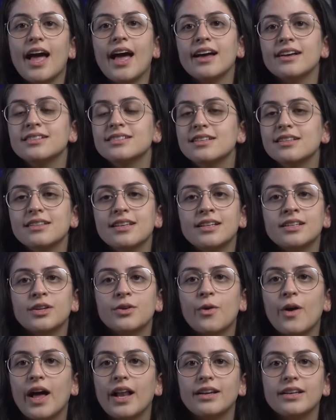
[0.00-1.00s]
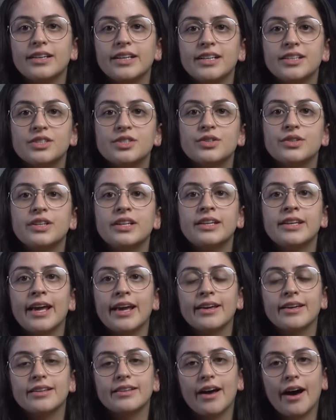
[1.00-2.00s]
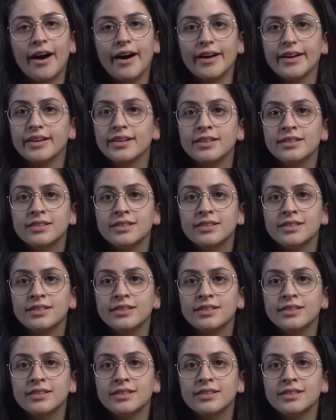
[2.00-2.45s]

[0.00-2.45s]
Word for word: excellent quality to the naked eye.